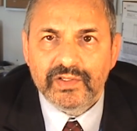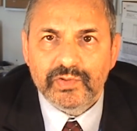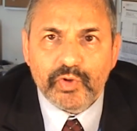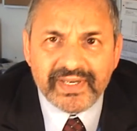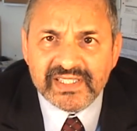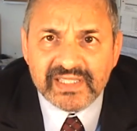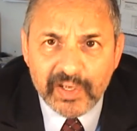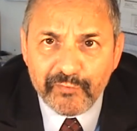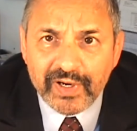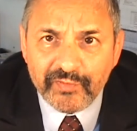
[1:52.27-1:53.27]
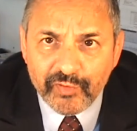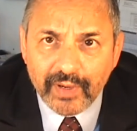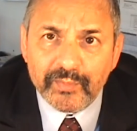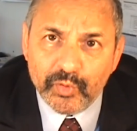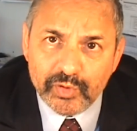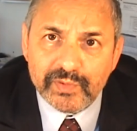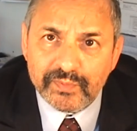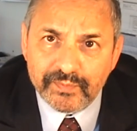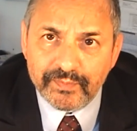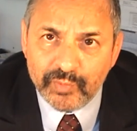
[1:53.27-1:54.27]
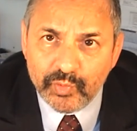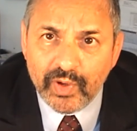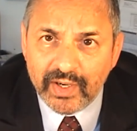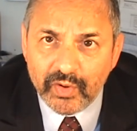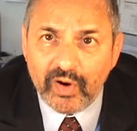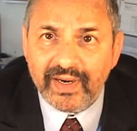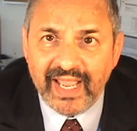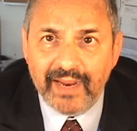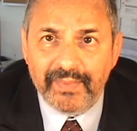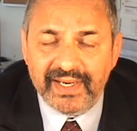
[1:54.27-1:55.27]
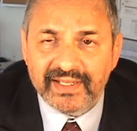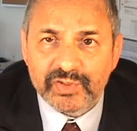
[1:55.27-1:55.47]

So it's different from those who are non-diabetics.